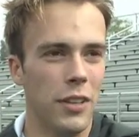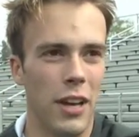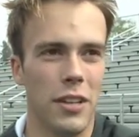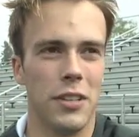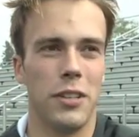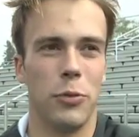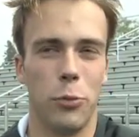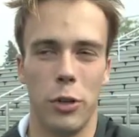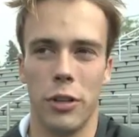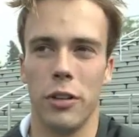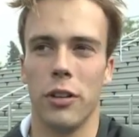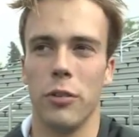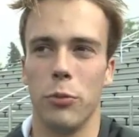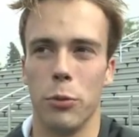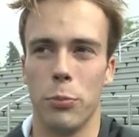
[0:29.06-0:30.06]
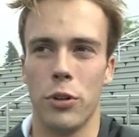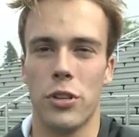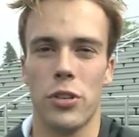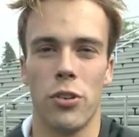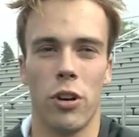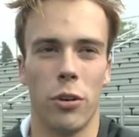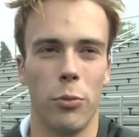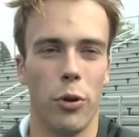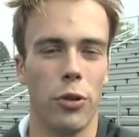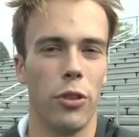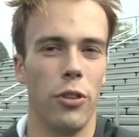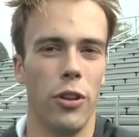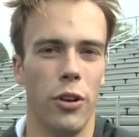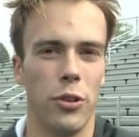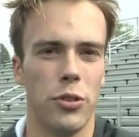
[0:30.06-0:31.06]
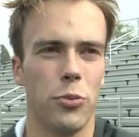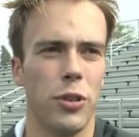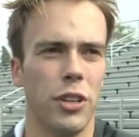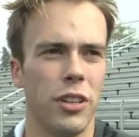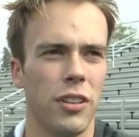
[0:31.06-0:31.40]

Yeah, we're pretty strong in both of those.